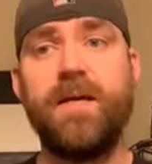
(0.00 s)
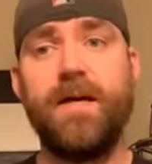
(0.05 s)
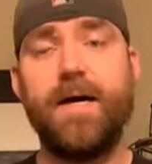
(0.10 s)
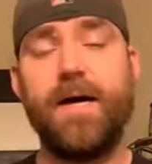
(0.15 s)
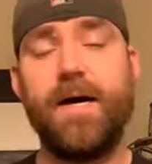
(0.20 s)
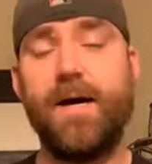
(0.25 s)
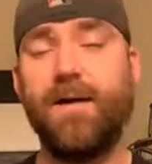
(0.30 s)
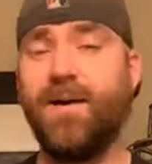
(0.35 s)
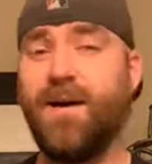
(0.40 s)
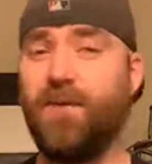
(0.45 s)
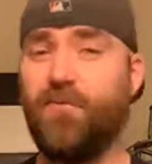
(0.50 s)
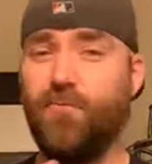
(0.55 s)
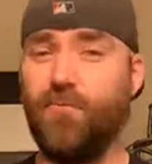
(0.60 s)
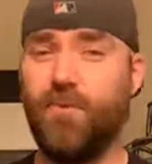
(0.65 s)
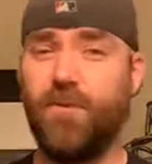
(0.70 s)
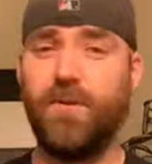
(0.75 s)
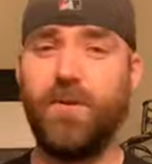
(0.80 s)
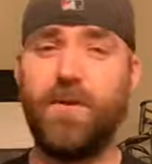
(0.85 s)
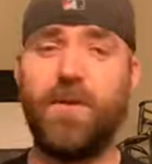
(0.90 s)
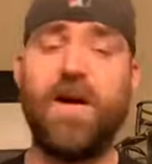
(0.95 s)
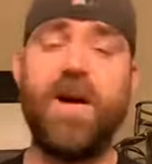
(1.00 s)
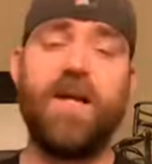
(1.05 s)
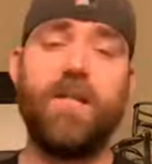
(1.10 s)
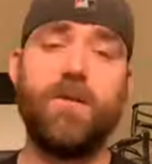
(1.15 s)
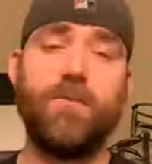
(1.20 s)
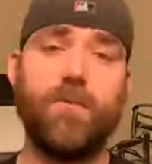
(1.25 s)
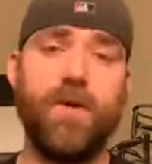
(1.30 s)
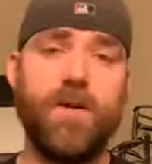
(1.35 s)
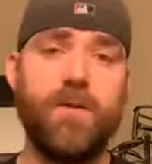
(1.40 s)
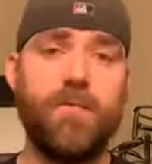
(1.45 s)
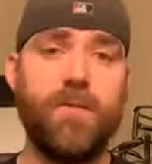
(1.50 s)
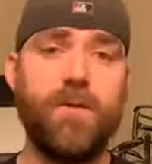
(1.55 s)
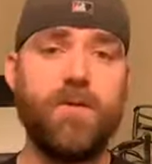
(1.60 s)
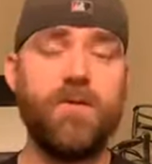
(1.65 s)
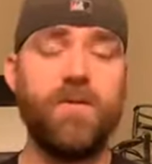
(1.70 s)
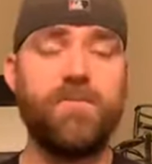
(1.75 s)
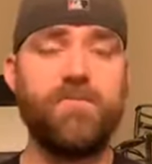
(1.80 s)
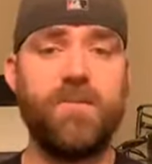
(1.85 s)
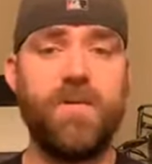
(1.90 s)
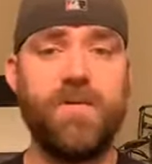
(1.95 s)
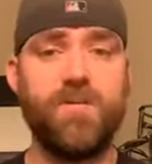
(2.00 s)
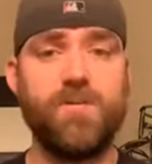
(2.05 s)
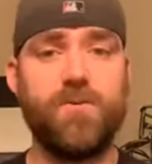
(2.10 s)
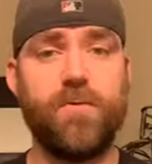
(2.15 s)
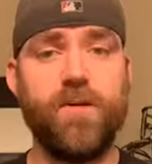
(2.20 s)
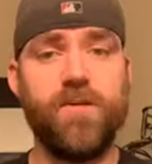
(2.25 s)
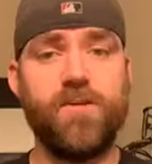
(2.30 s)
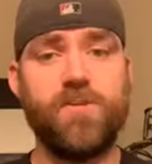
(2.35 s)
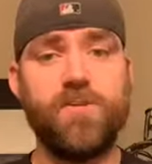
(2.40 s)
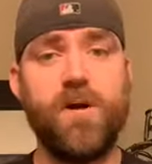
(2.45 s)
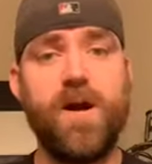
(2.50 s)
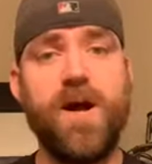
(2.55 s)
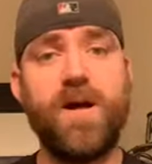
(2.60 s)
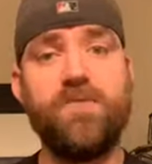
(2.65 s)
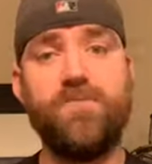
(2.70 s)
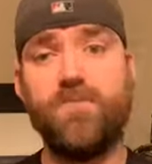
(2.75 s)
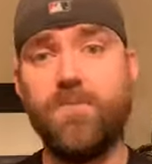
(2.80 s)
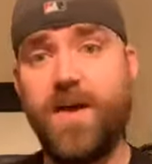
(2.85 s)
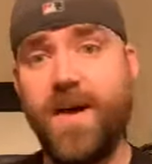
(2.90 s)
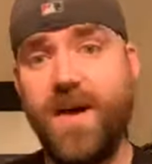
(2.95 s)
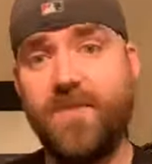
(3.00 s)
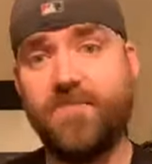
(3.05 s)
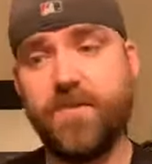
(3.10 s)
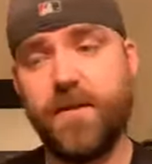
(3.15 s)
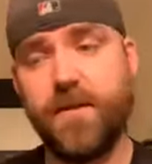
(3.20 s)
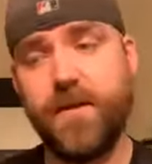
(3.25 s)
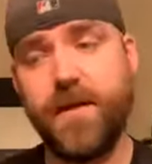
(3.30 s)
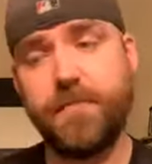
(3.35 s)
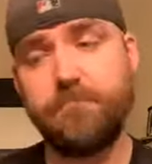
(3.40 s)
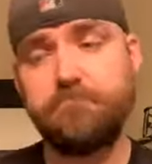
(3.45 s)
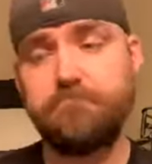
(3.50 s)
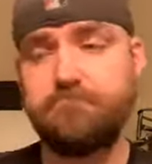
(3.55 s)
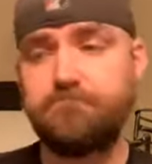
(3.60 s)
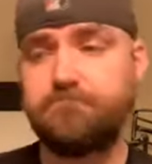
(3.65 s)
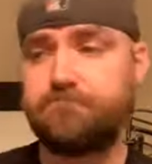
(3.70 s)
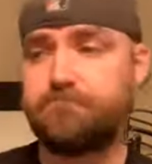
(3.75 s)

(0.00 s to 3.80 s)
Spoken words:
I really highly recommend you give Nature Red a try if you haven't yet.